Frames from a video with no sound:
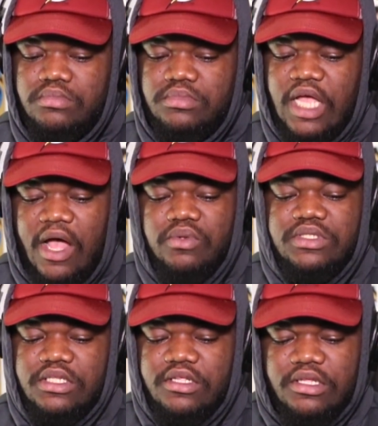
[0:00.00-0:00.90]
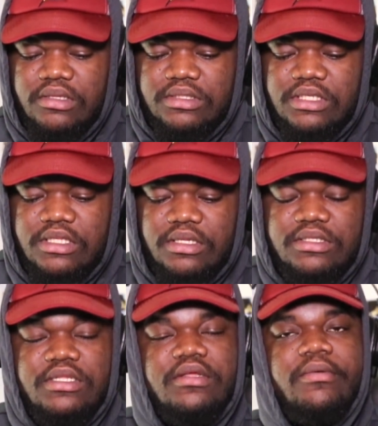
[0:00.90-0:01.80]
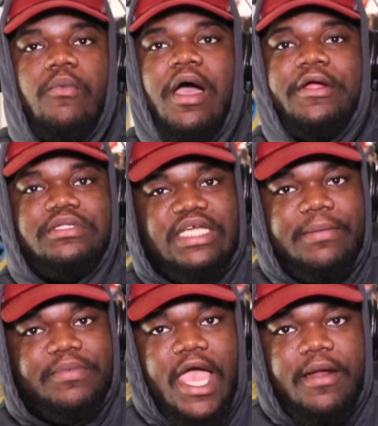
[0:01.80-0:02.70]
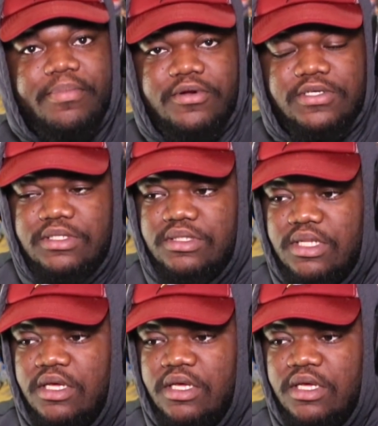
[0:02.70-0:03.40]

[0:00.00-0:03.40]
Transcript: down to the wire type kind of person.